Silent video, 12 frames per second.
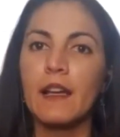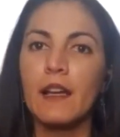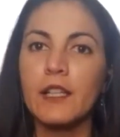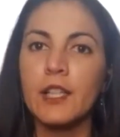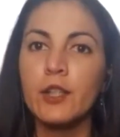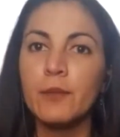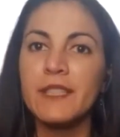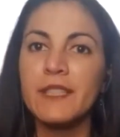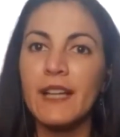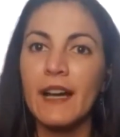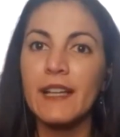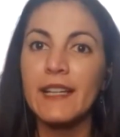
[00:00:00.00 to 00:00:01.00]

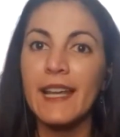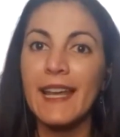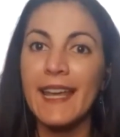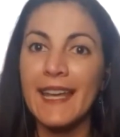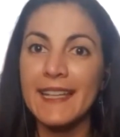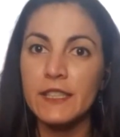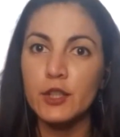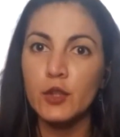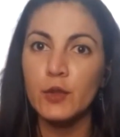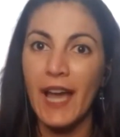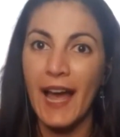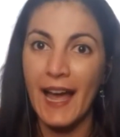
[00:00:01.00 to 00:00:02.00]
humanitarian aid
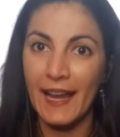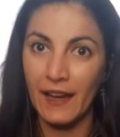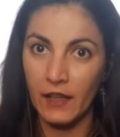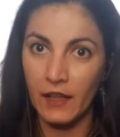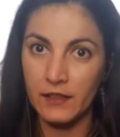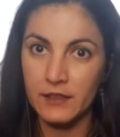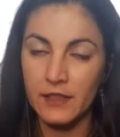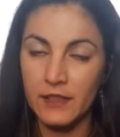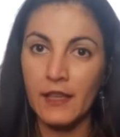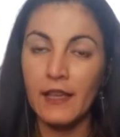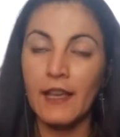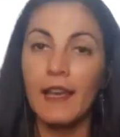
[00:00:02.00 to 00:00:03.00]
to the island.
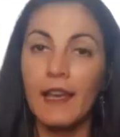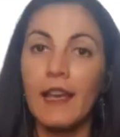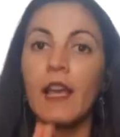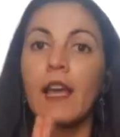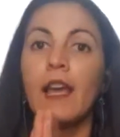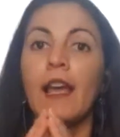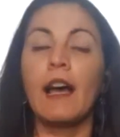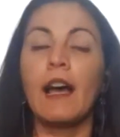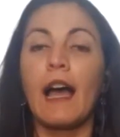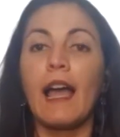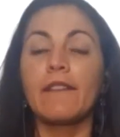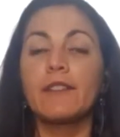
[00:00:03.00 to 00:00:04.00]

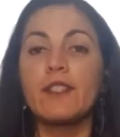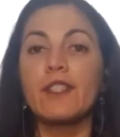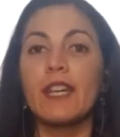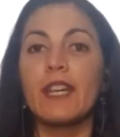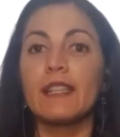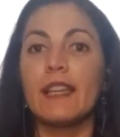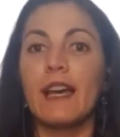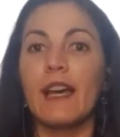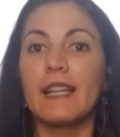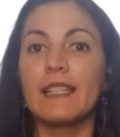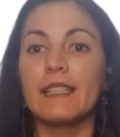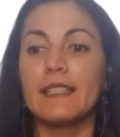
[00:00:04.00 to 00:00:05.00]
I have to say
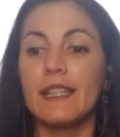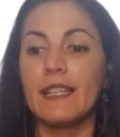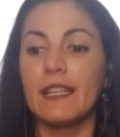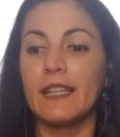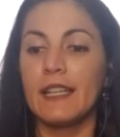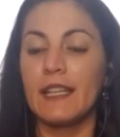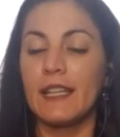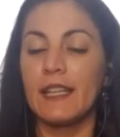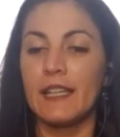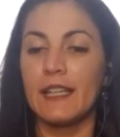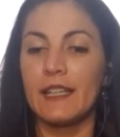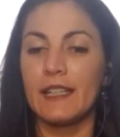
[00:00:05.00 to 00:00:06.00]
that
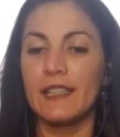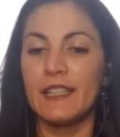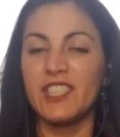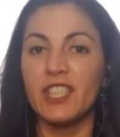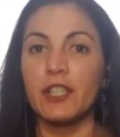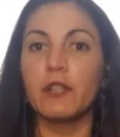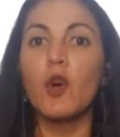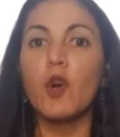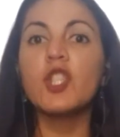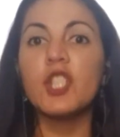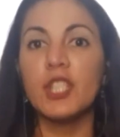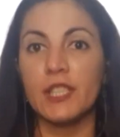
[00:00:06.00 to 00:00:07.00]
the
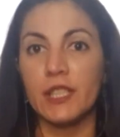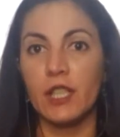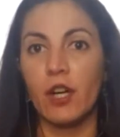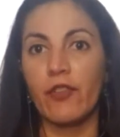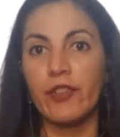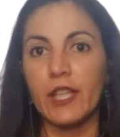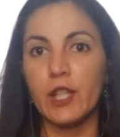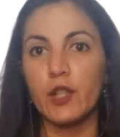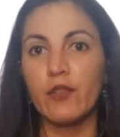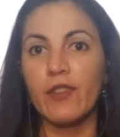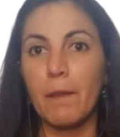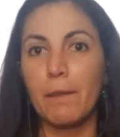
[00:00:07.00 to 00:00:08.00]
generosity of the
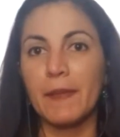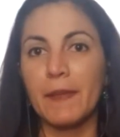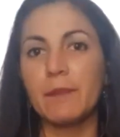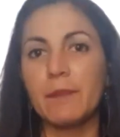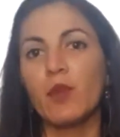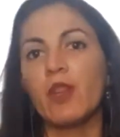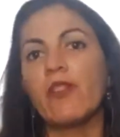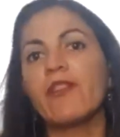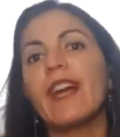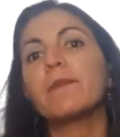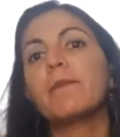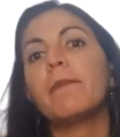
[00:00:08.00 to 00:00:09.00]
Cuban people, of
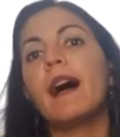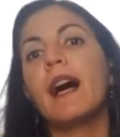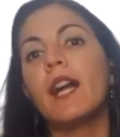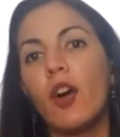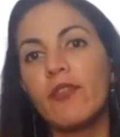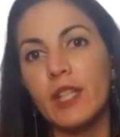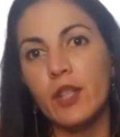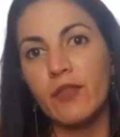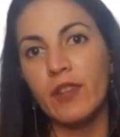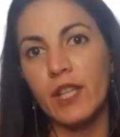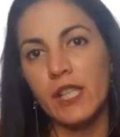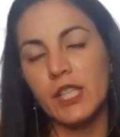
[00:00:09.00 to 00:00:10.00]
that part of the
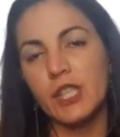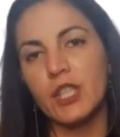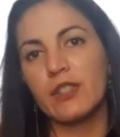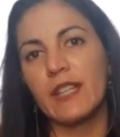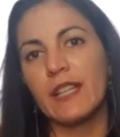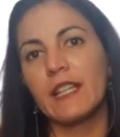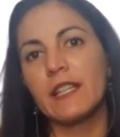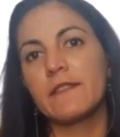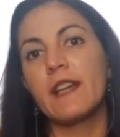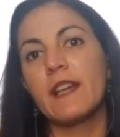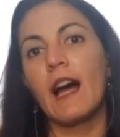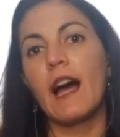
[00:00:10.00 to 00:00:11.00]
Cuban nation that live
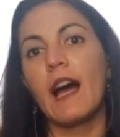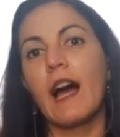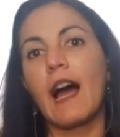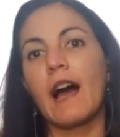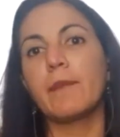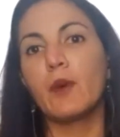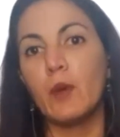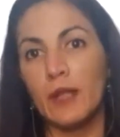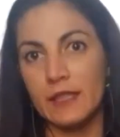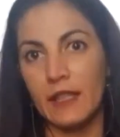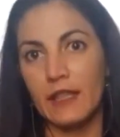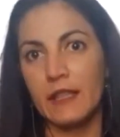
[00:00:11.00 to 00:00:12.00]
abroad,
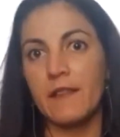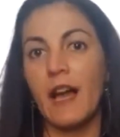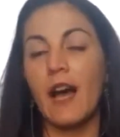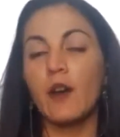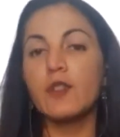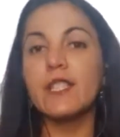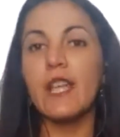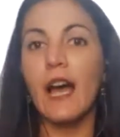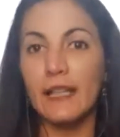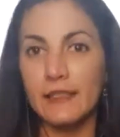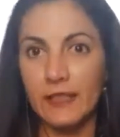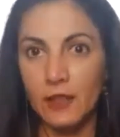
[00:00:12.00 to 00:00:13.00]
that live
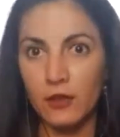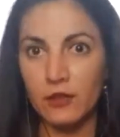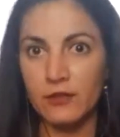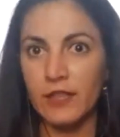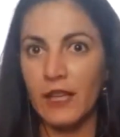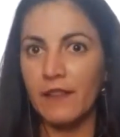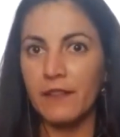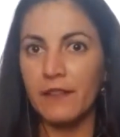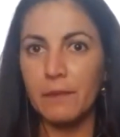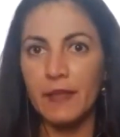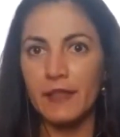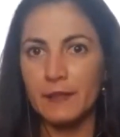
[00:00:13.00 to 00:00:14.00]
outside the country, has
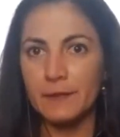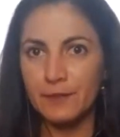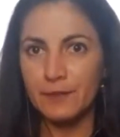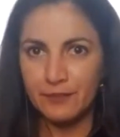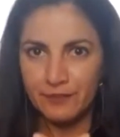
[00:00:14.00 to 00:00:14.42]
been